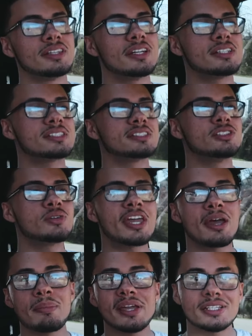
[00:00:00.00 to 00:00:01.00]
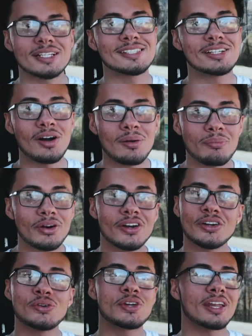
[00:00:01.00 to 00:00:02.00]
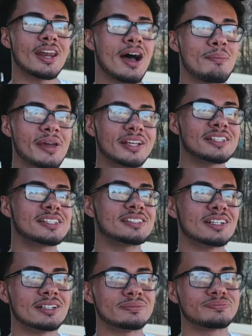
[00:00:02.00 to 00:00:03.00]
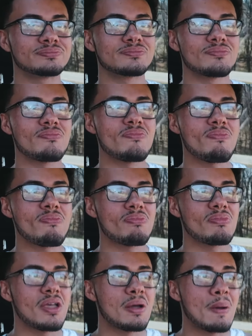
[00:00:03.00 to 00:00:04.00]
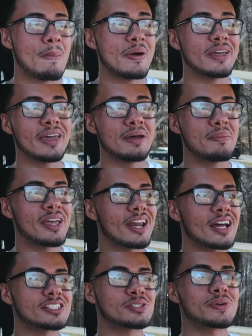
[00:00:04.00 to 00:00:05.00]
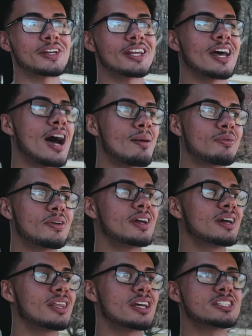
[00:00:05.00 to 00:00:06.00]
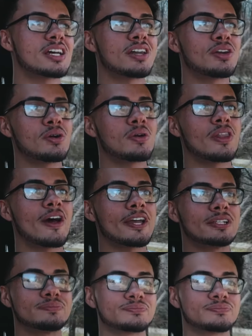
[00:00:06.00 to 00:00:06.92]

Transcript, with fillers: there's, you can't make this up, bruh. You cannot make this up. But yeah, man, I just wanted to hop on here and let y'all know, like,